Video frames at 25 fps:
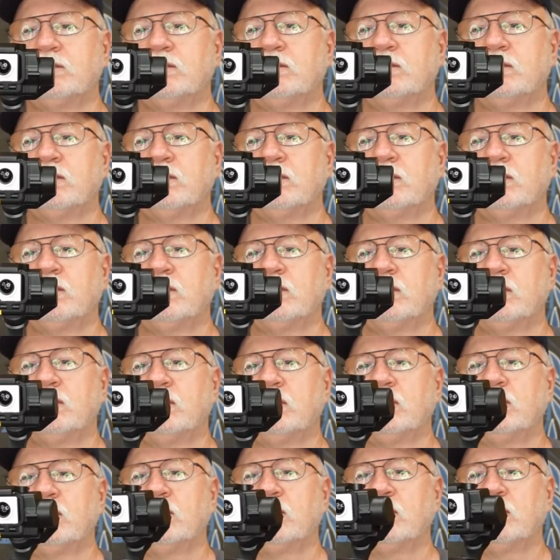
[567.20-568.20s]

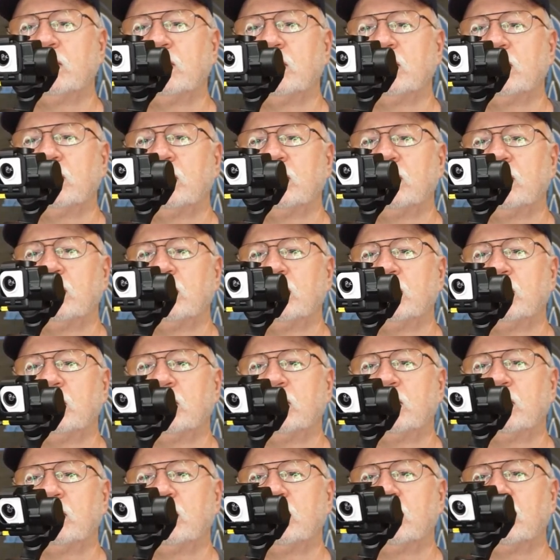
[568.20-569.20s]

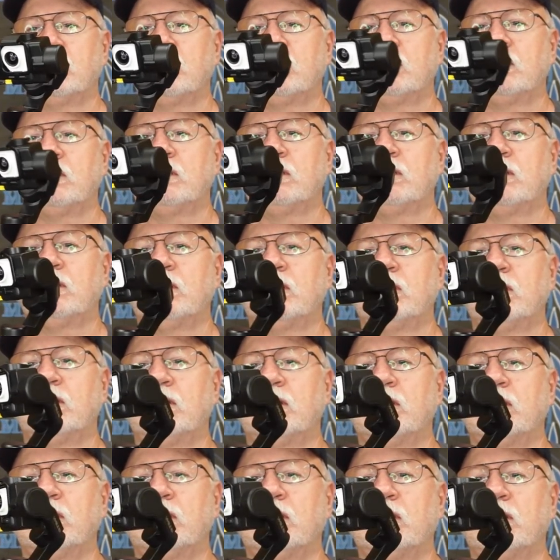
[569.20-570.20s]

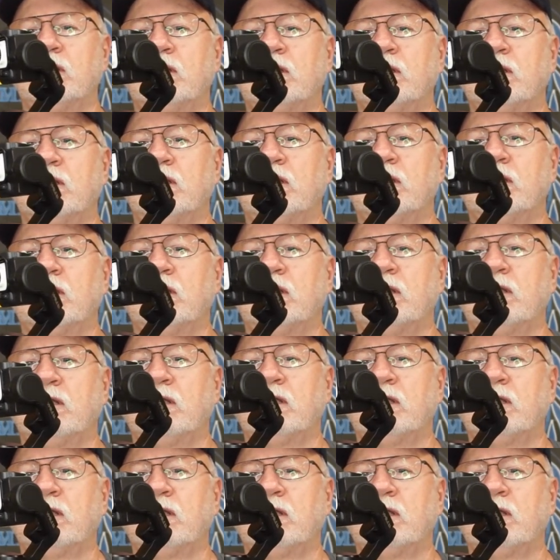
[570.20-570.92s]
No one is speaking in this clip.